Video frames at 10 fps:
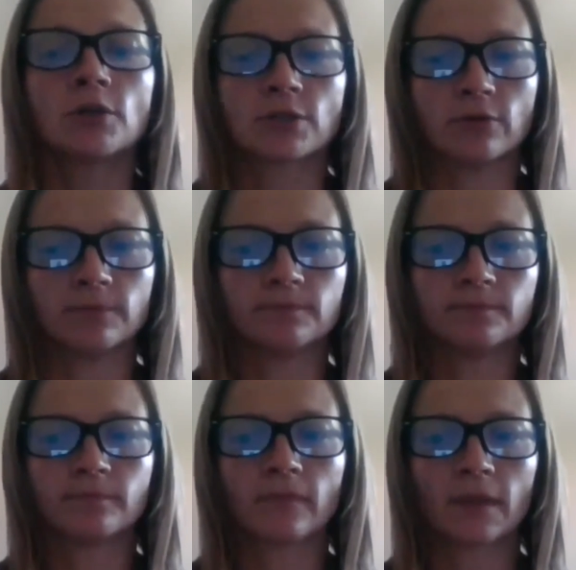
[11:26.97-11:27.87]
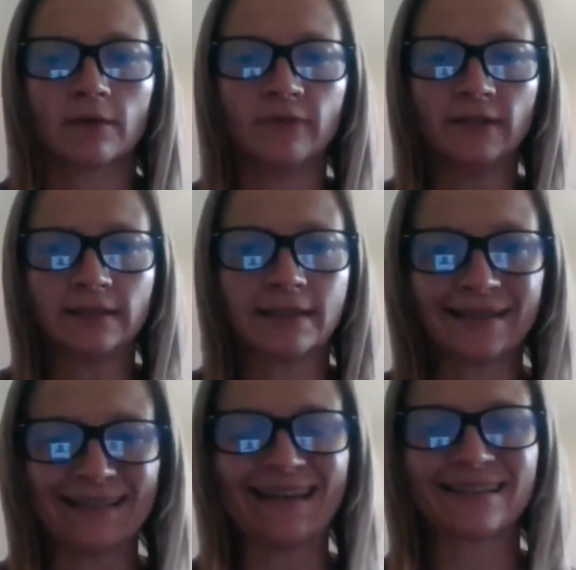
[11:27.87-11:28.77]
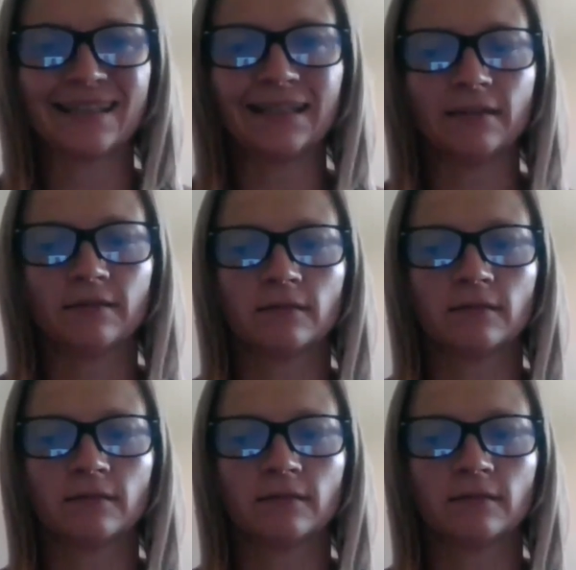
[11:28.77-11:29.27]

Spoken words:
So feeling connected,